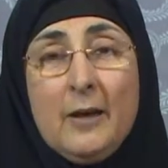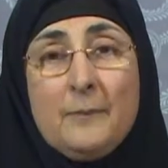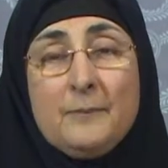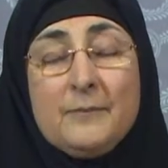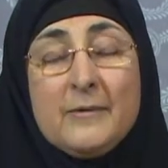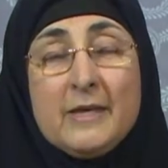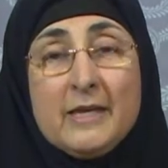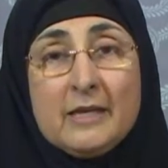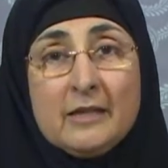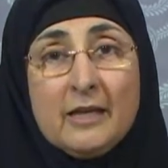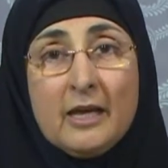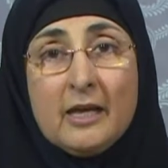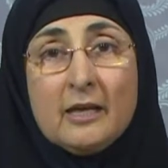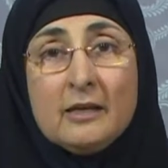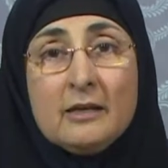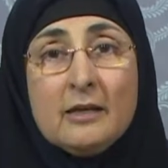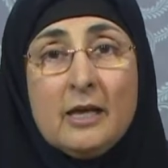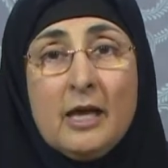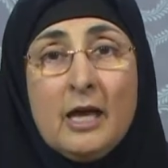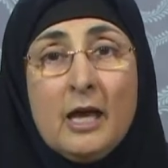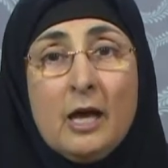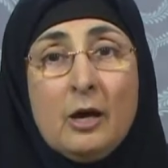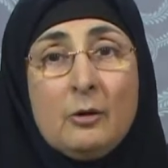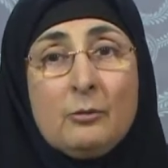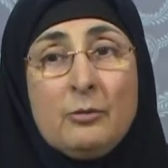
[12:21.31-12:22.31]
Meaning,
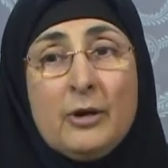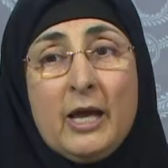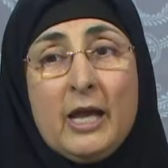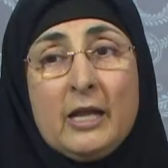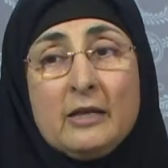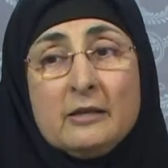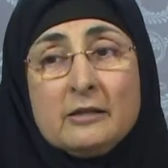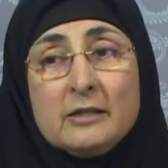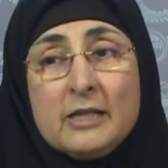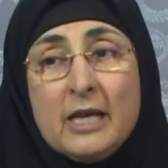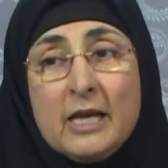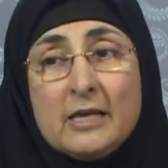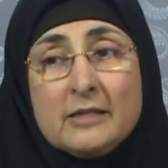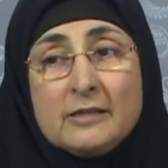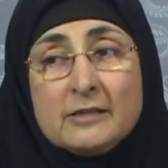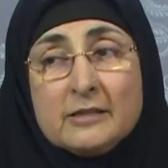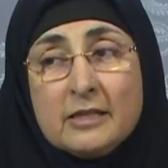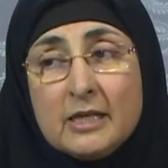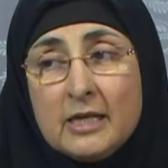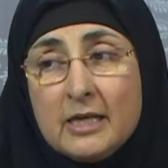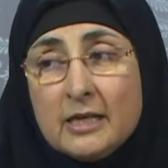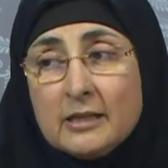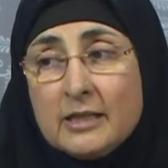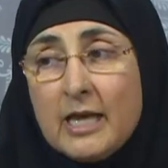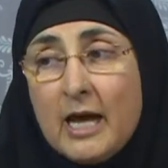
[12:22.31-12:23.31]
when they
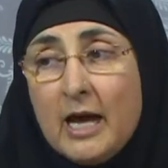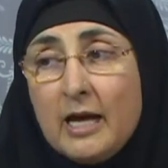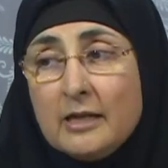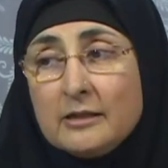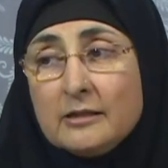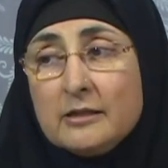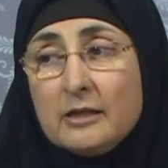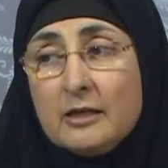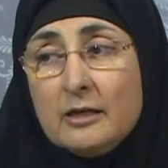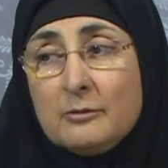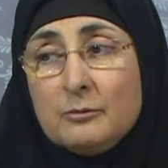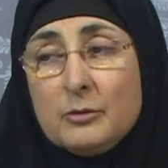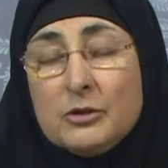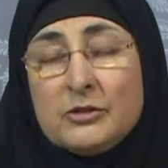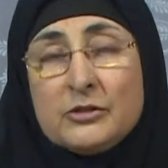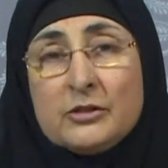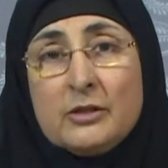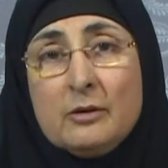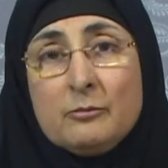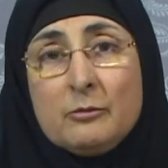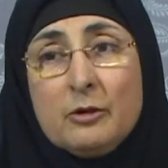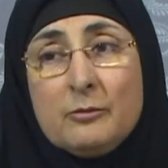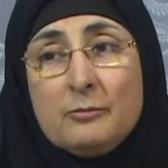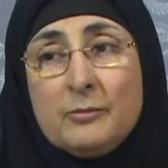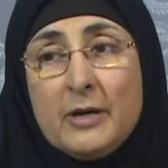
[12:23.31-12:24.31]
see that the
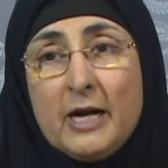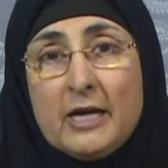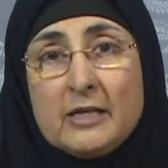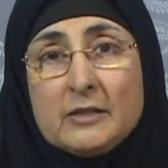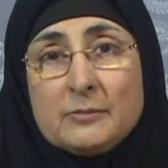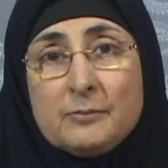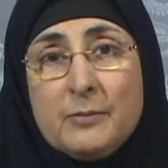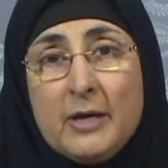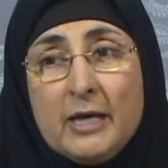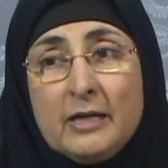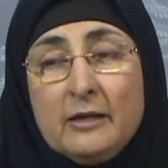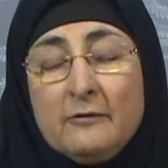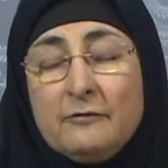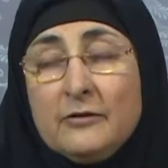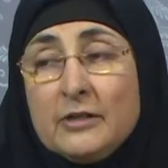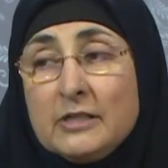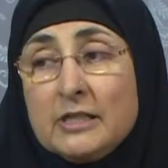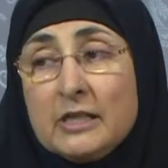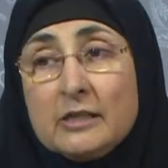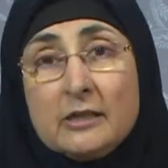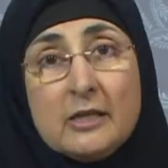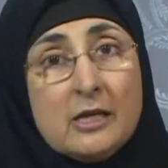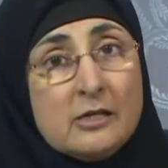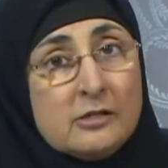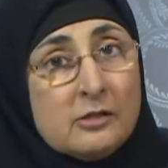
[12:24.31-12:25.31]
Muslim Ummah is
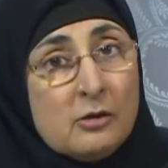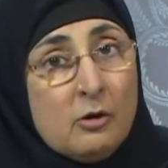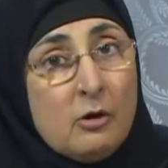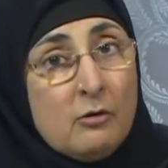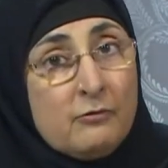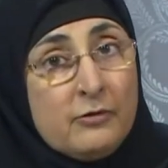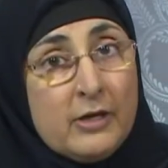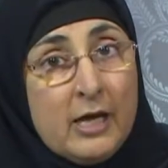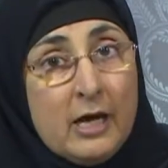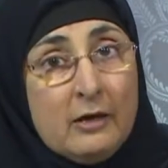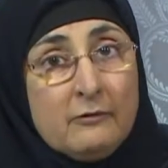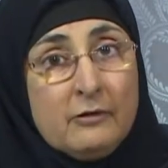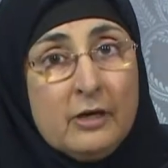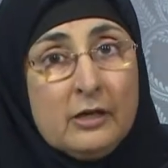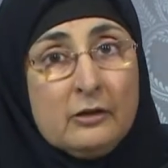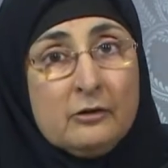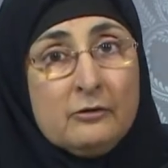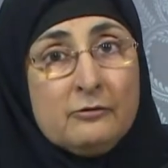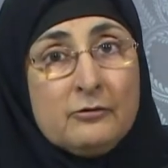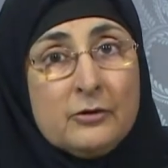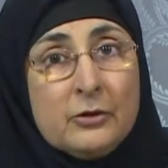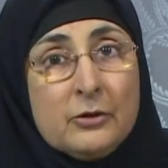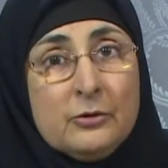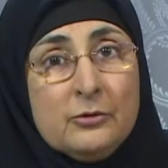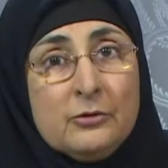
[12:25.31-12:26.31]
benefiting, they say, oh, we are one
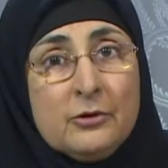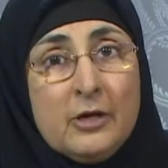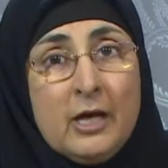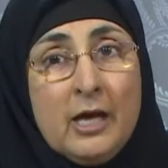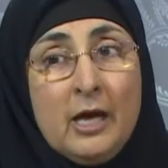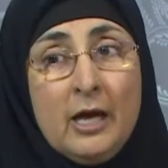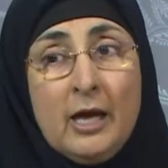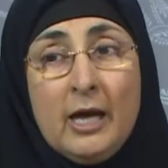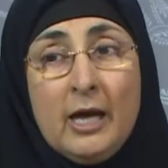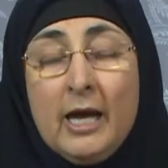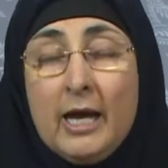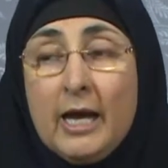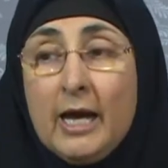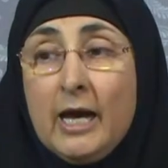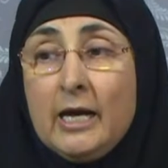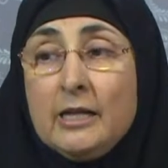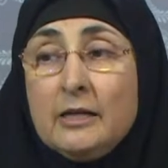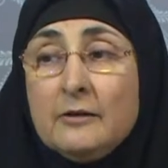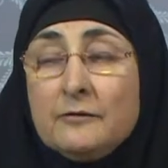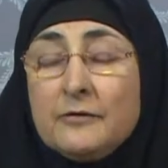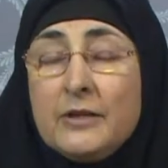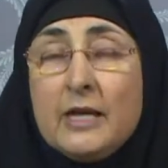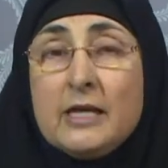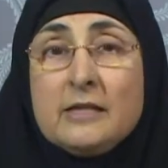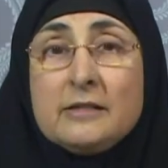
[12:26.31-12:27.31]
of you.
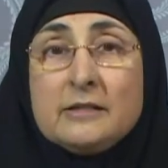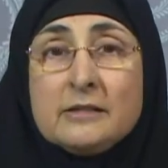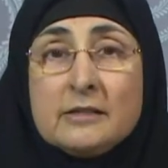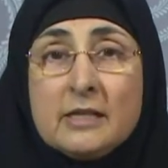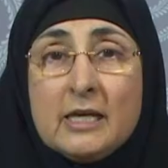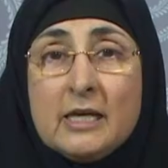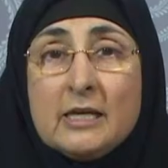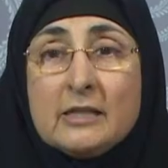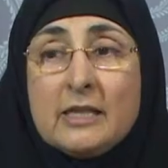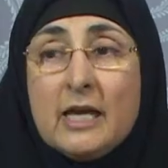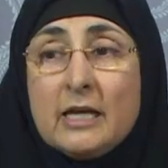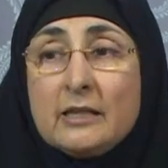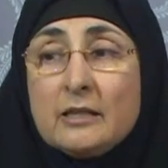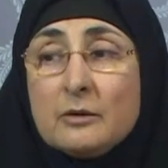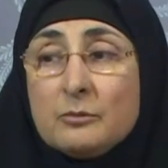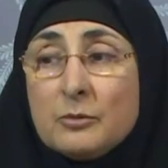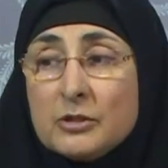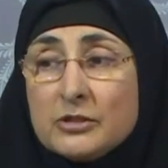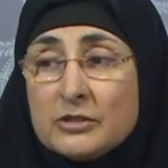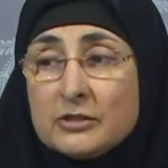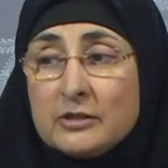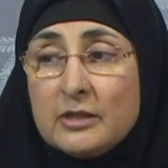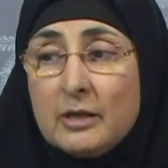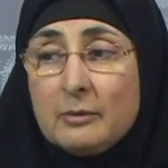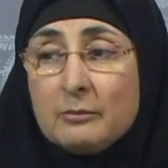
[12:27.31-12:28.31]
And if they see that the
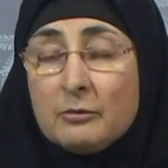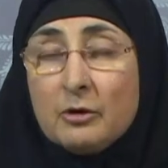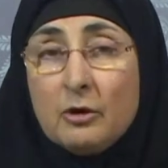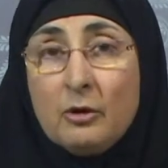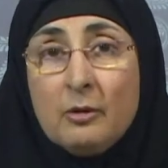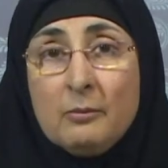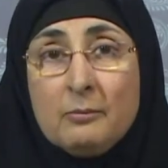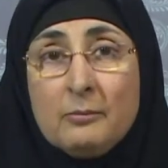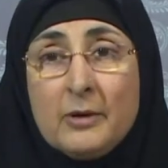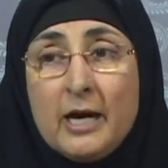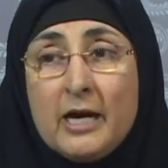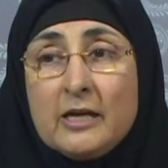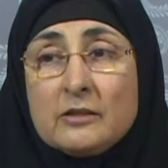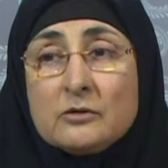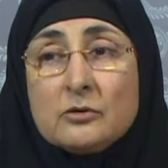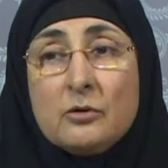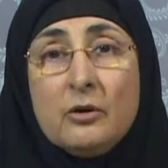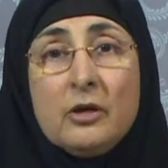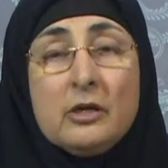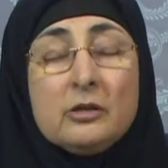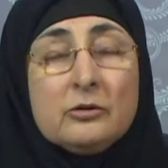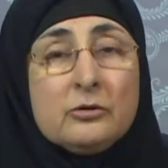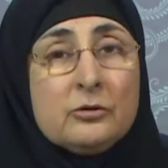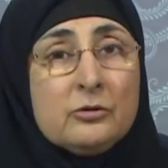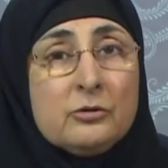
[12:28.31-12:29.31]
Muslim Ummah is
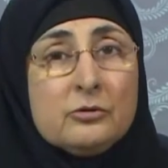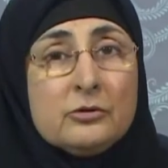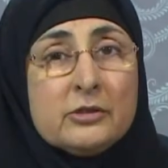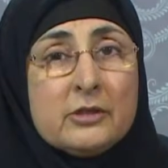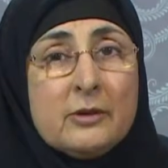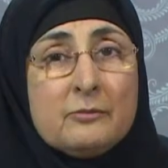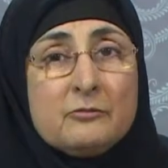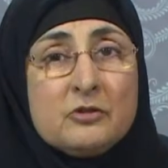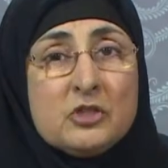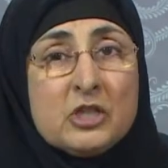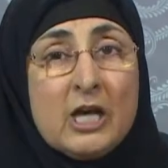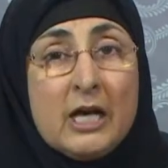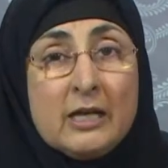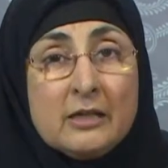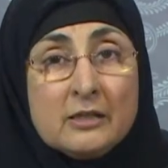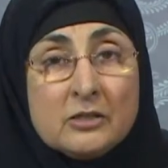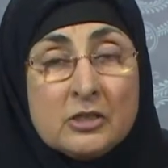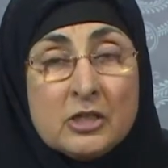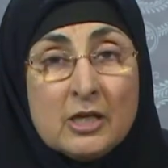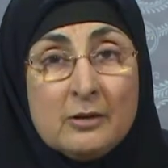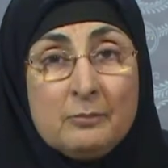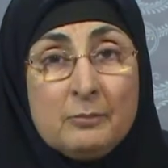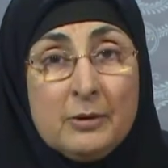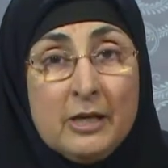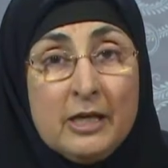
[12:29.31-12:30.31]
going through some
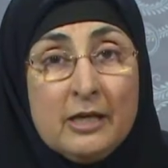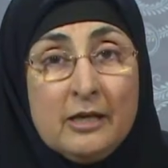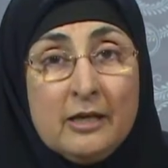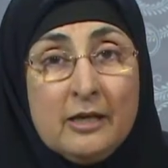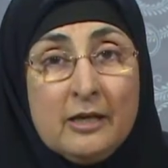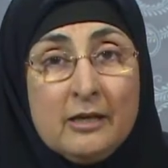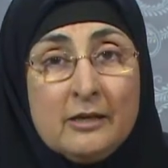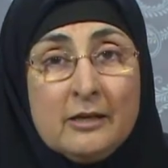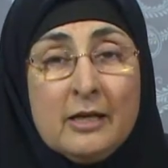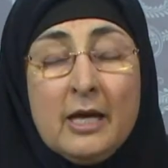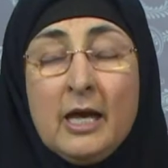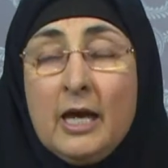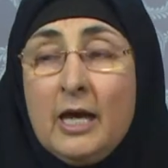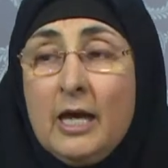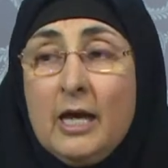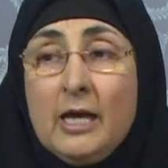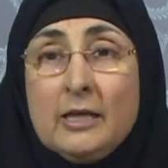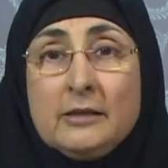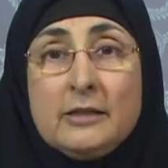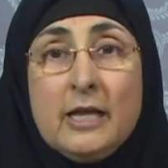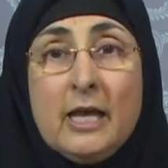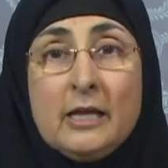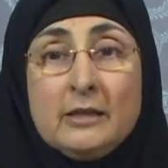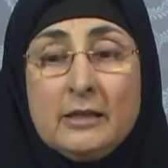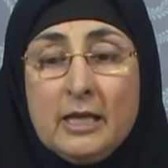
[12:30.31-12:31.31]
challenging period,
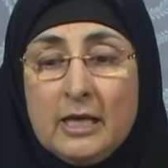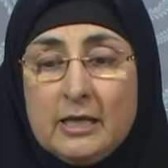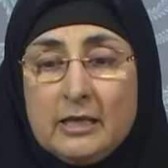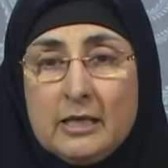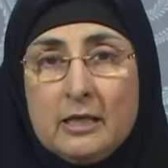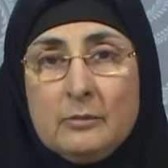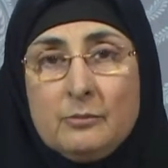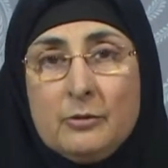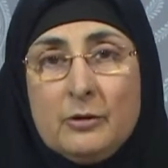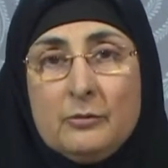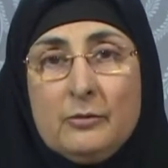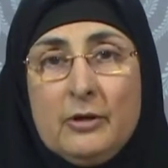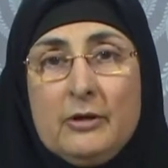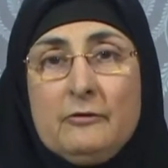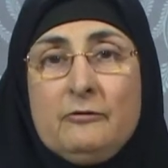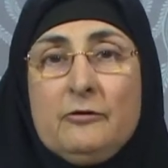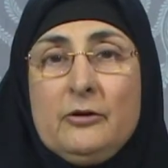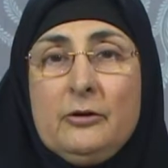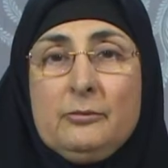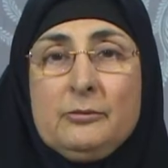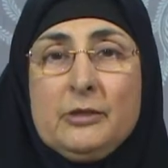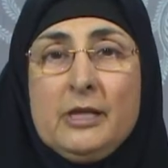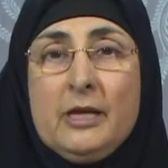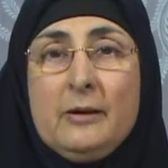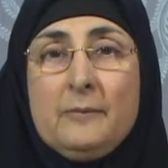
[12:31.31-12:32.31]
then they keep away
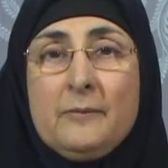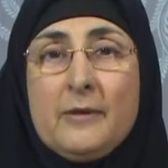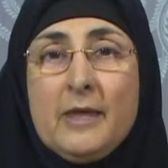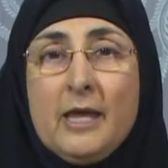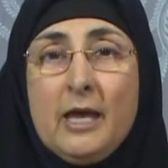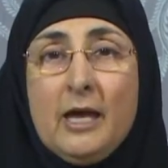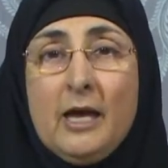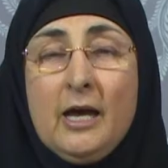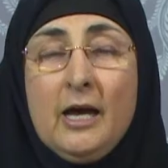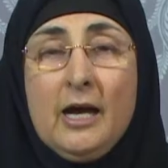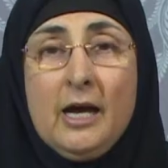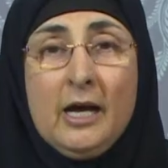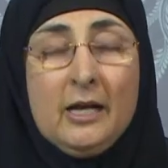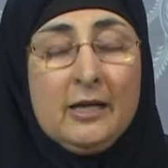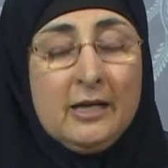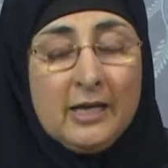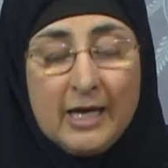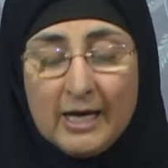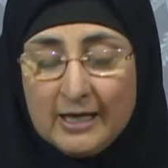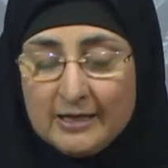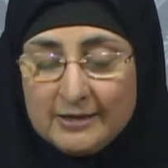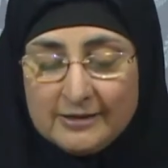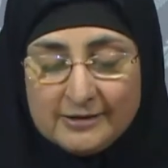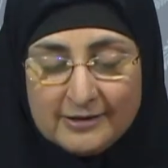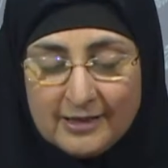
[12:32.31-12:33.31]
from them.
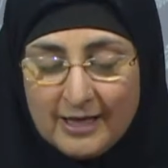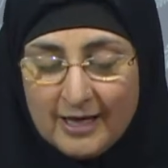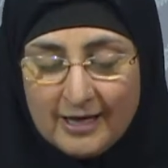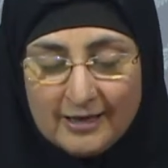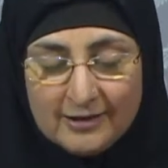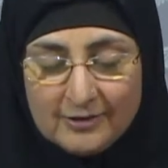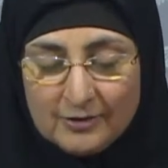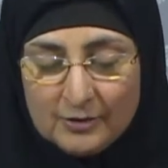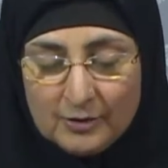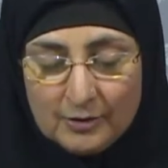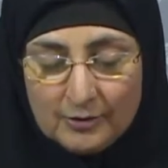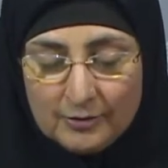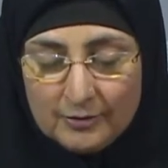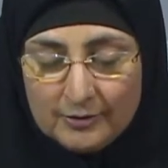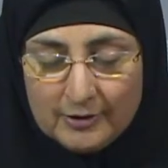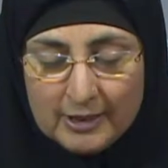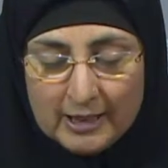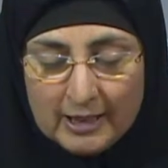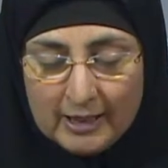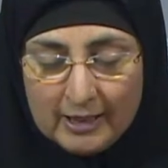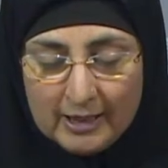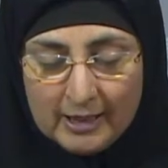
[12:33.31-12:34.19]
Allah is saying no.